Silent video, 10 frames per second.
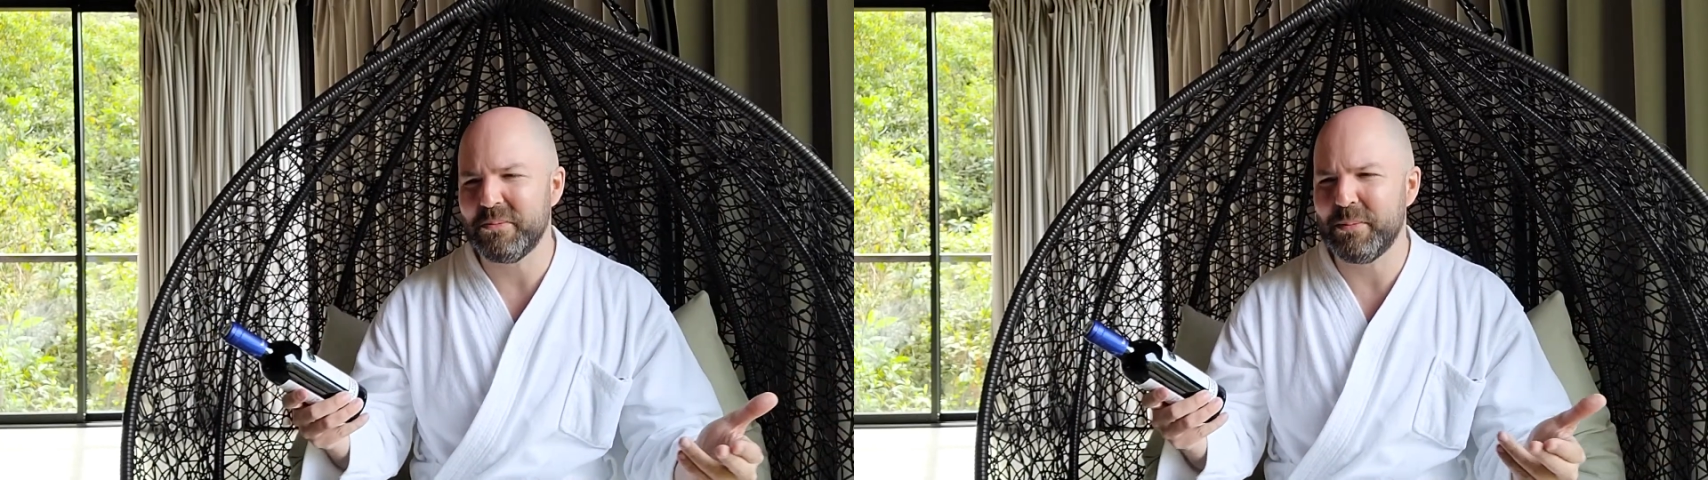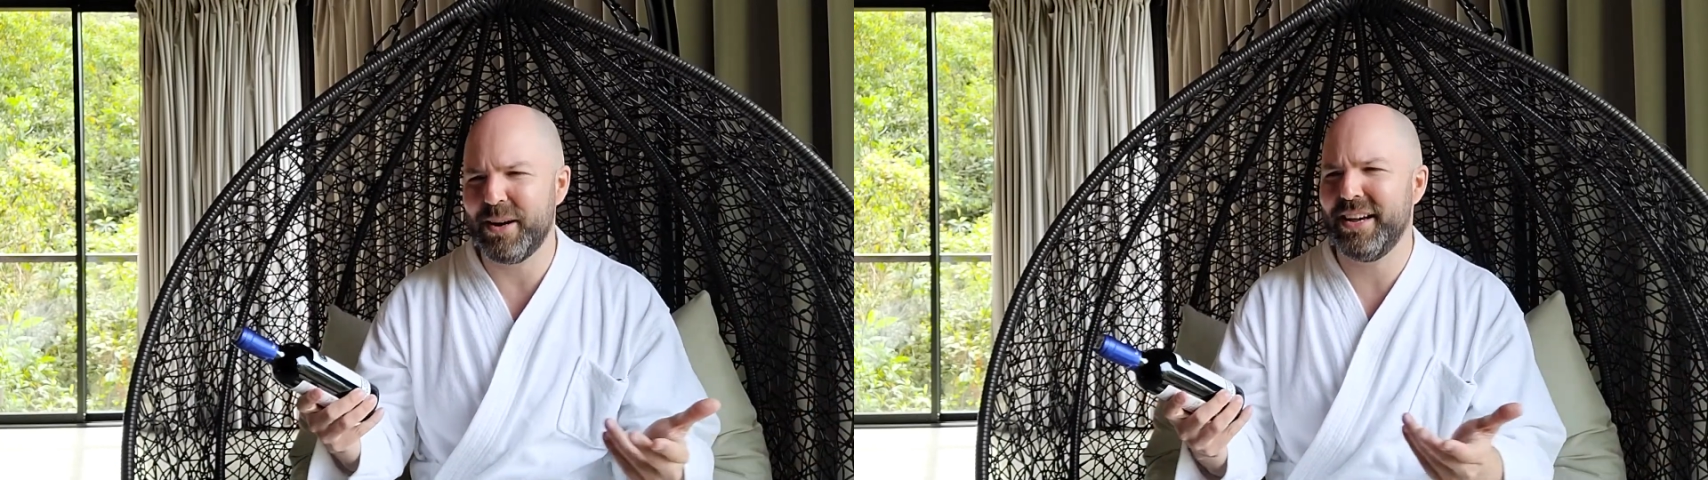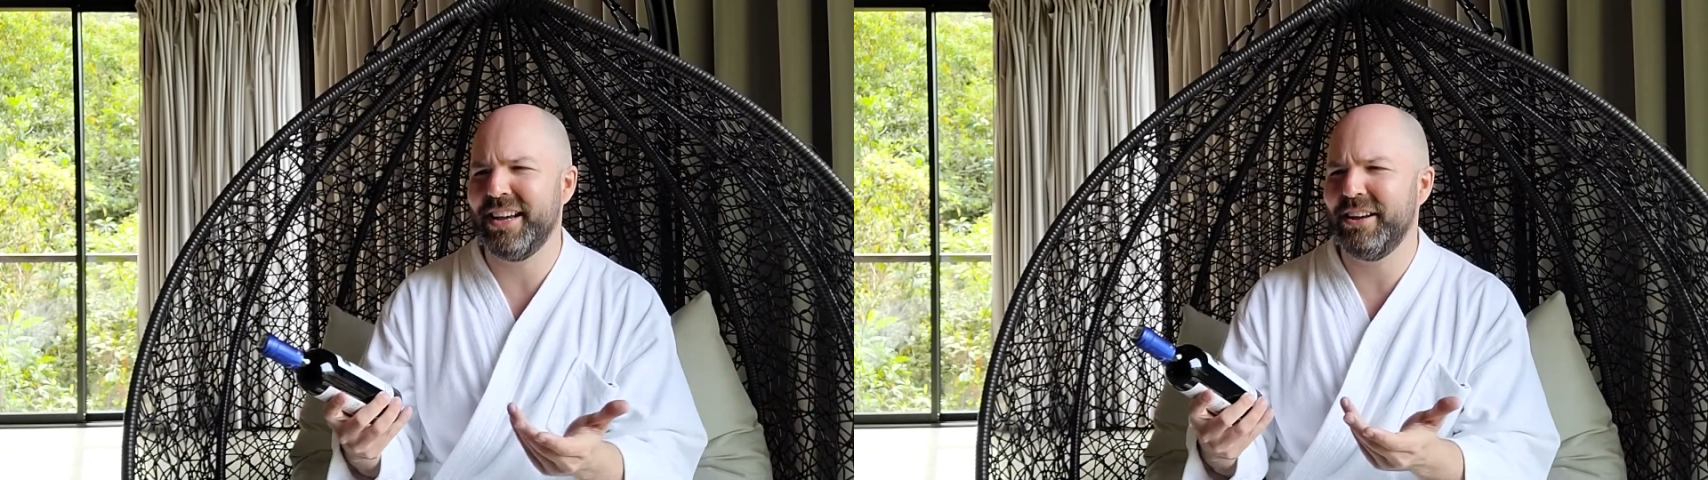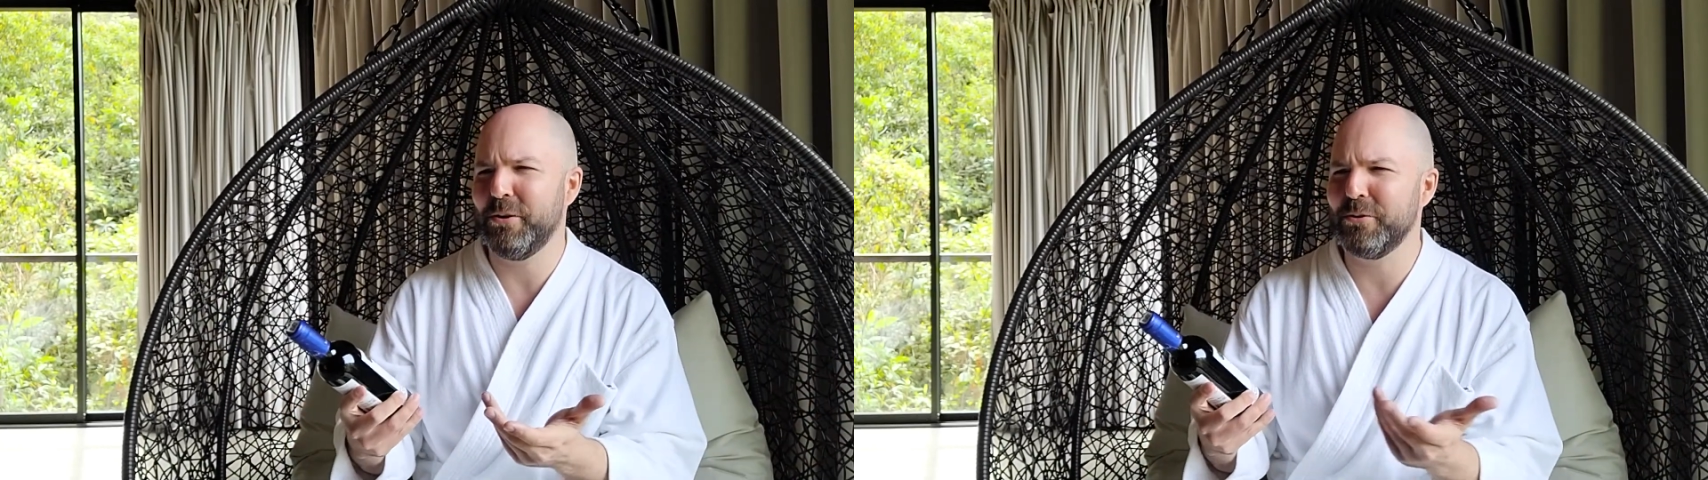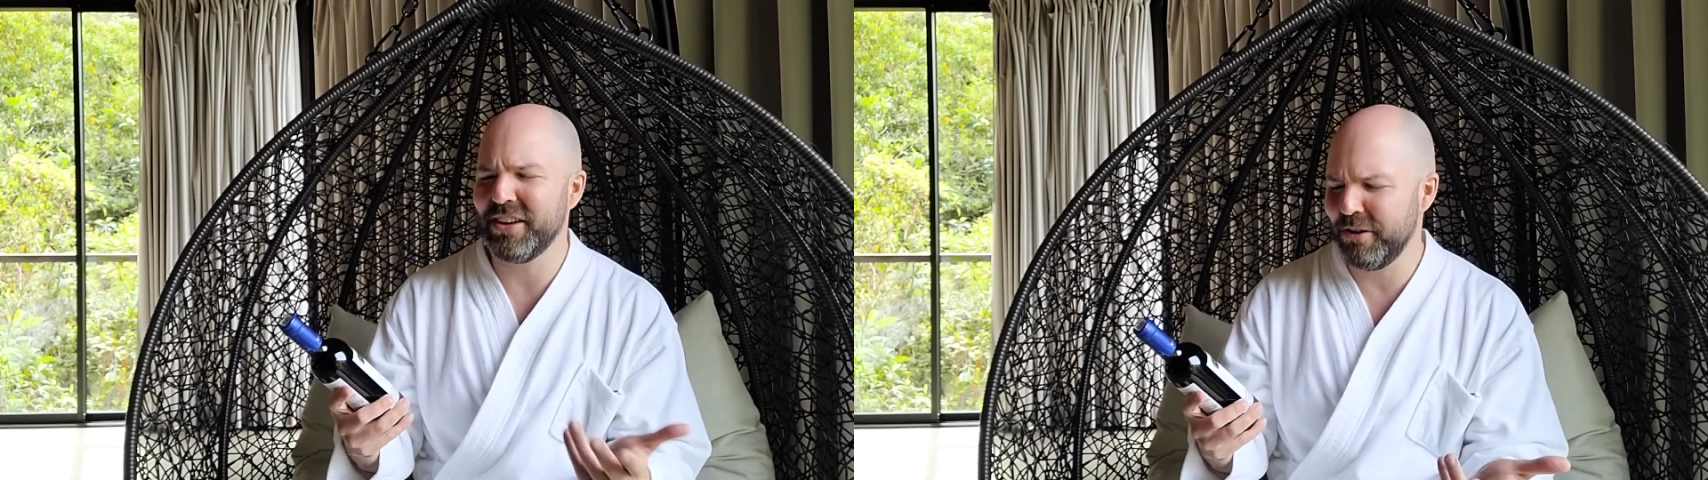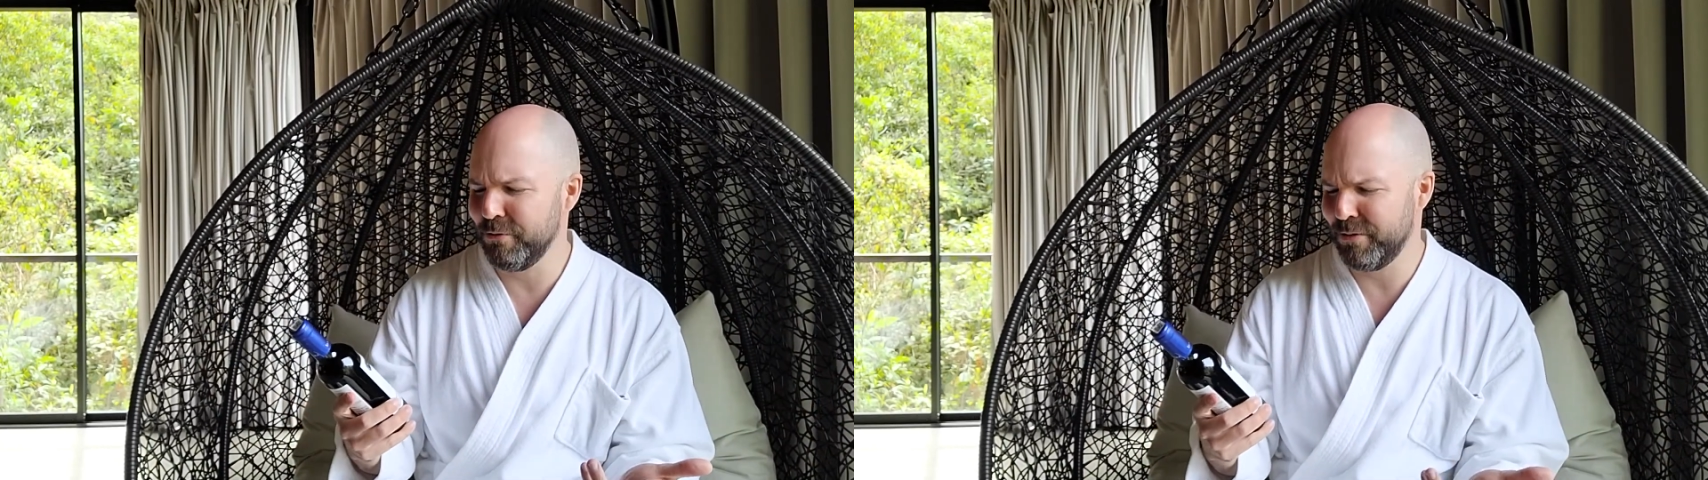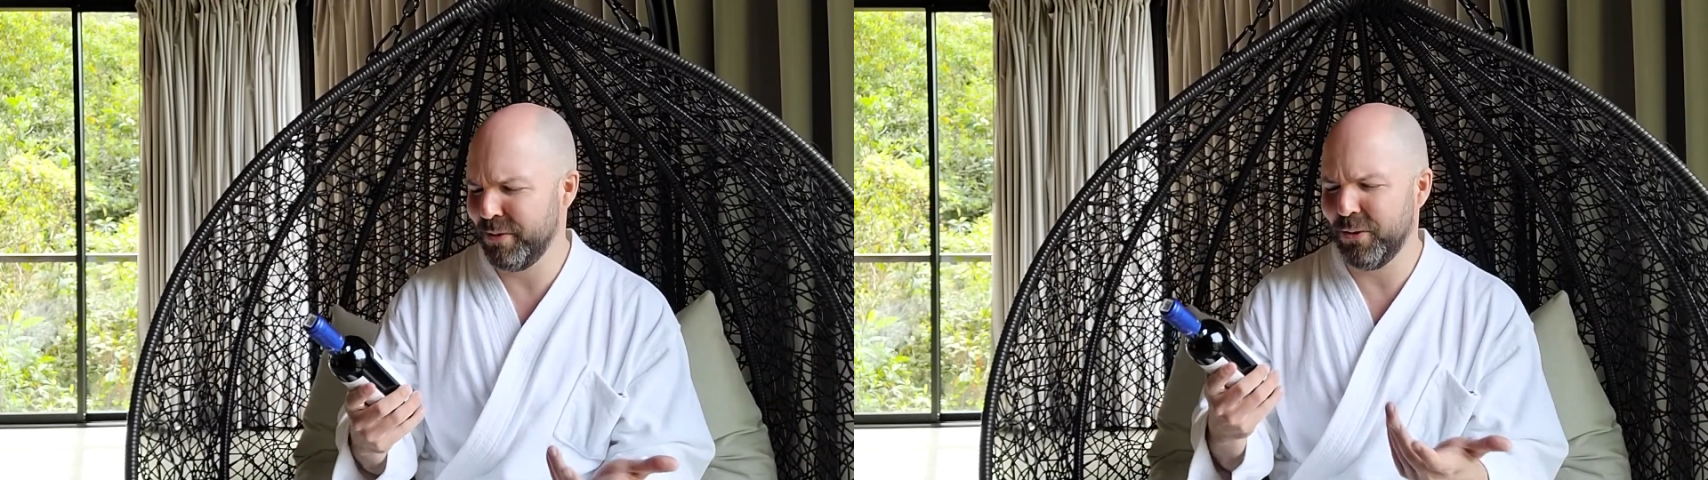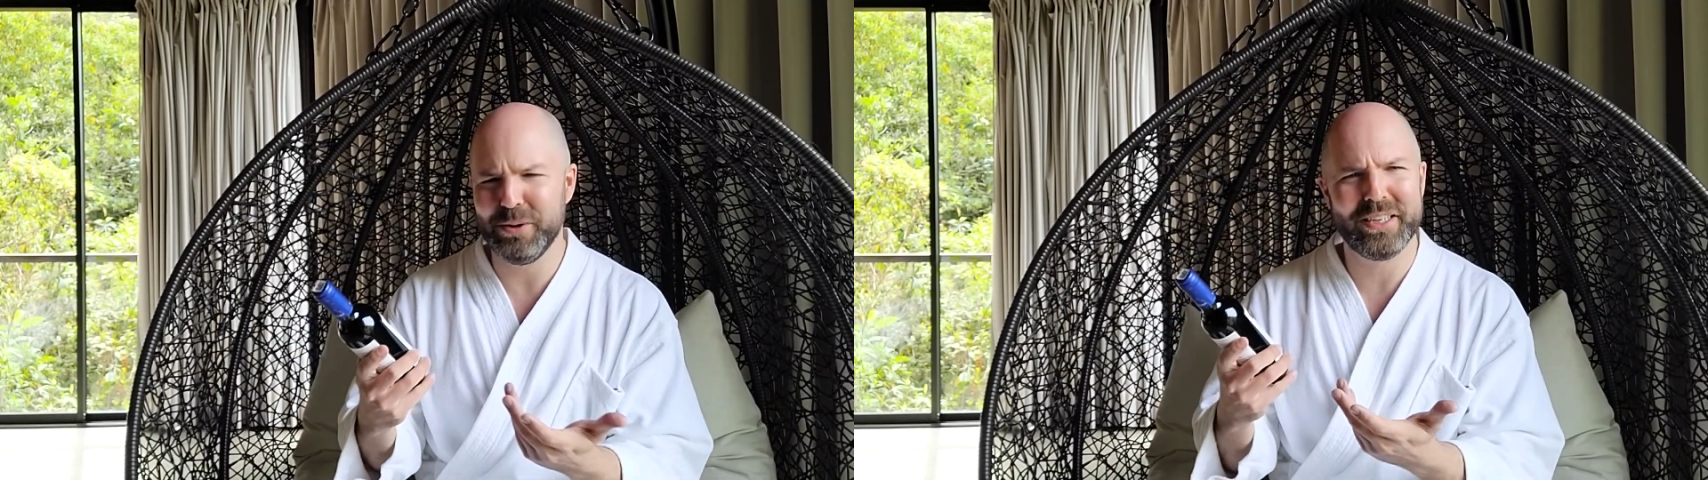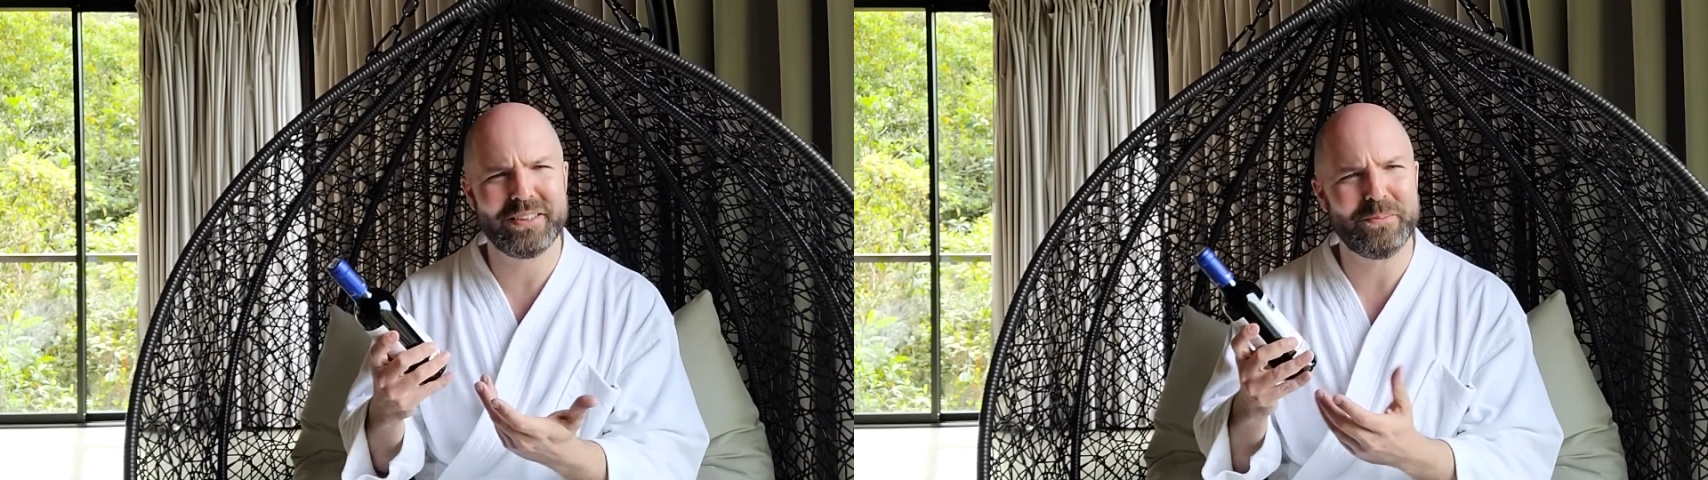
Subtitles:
my hotel room holding